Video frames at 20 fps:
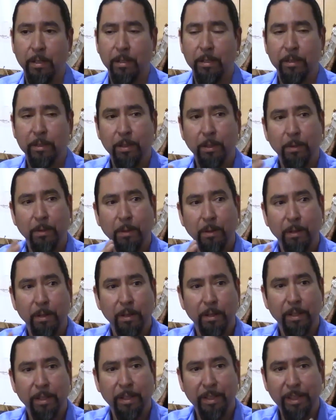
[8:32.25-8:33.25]
So
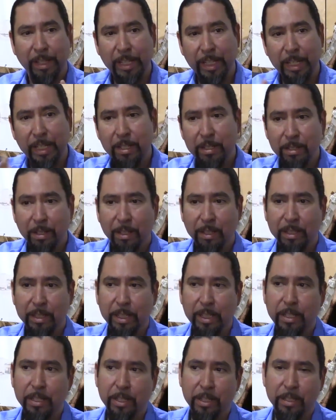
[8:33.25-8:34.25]
these are the
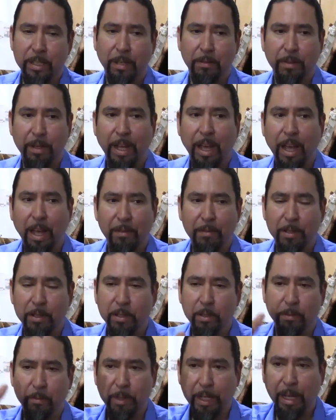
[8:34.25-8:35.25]
teachings that we have here.
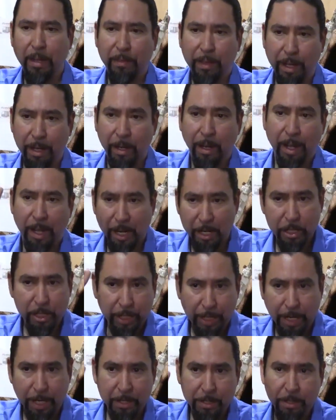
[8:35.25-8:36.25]
So we have that
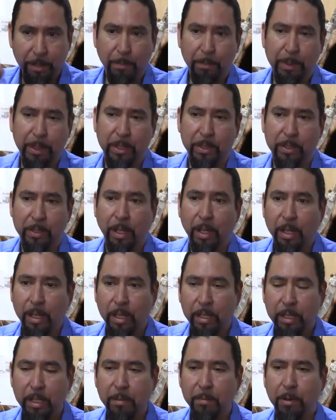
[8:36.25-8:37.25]
educational piece,
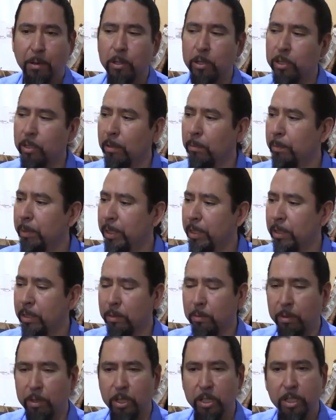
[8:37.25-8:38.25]
the emotional
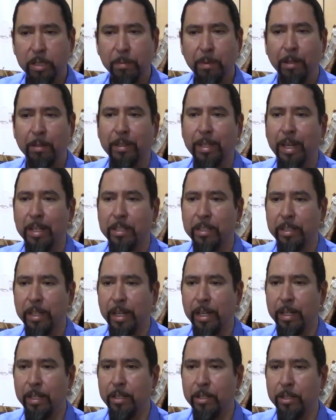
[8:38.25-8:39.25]
piece, when you smelled that
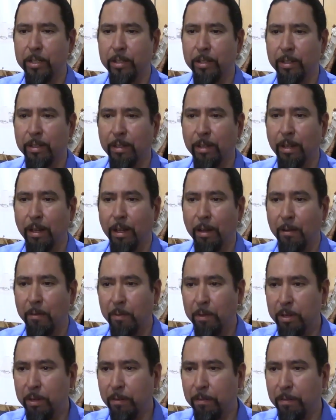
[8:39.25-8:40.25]
sage,
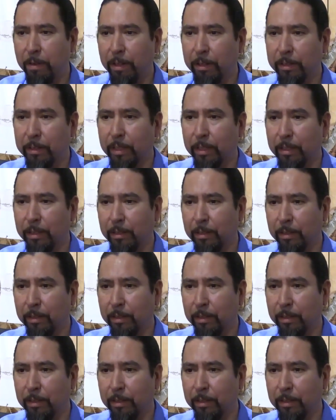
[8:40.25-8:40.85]
when you felt it,